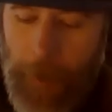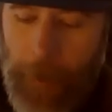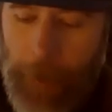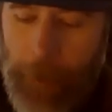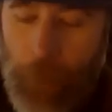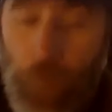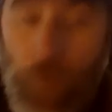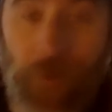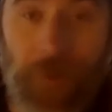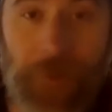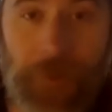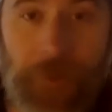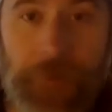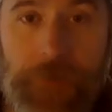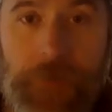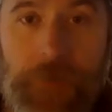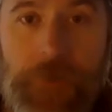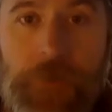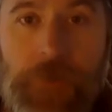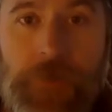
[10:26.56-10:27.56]
What I
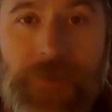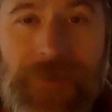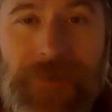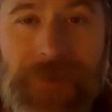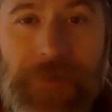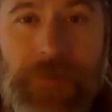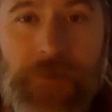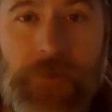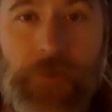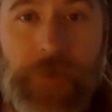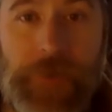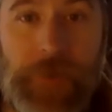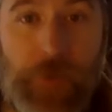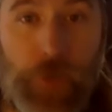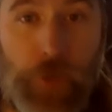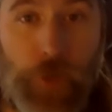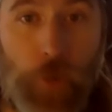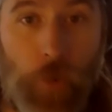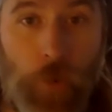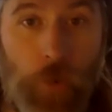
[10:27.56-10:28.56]
like to do is I like to
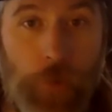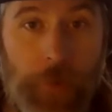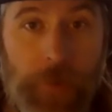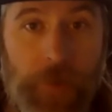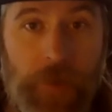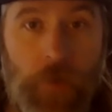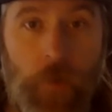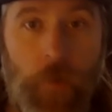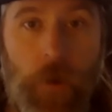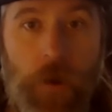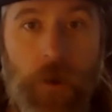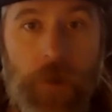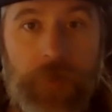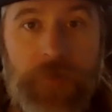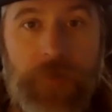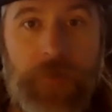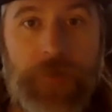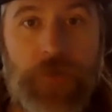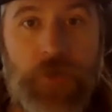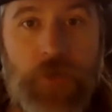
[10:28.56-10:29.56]
ignore my
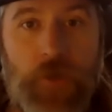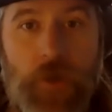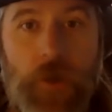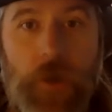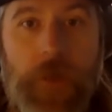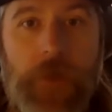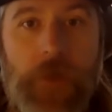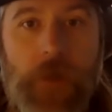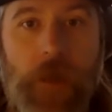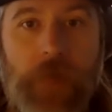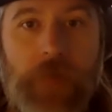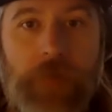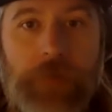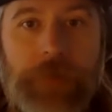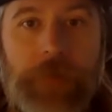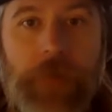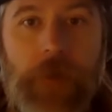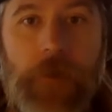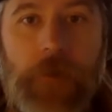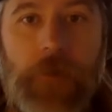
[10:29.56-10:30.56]
quads. I try not
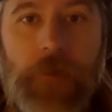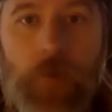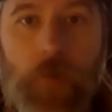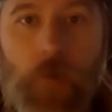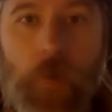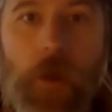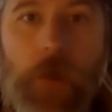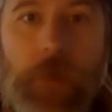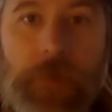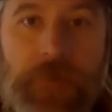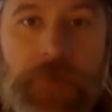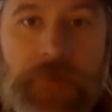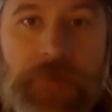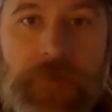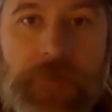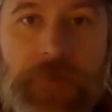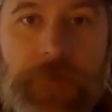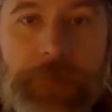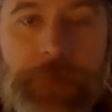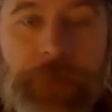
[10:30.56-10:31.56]
to fire the quad
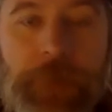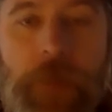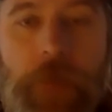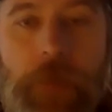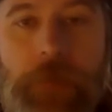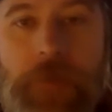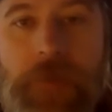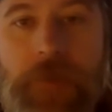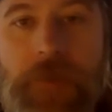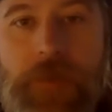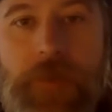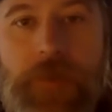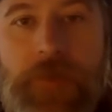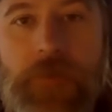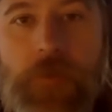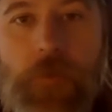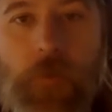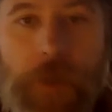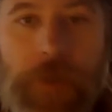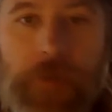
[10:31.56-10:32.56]
muscles
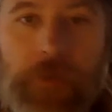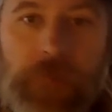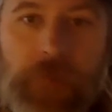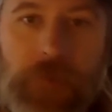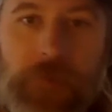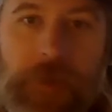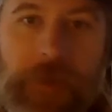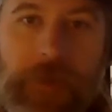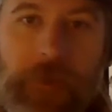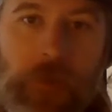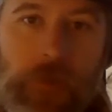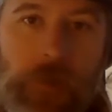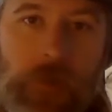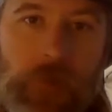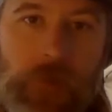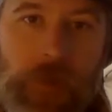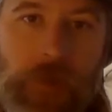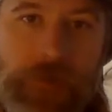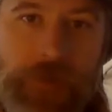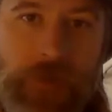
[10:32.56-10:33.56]
because the weight of your leg
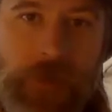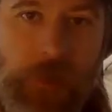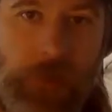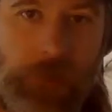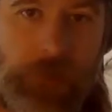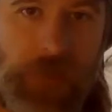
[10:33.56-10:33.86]
alone as it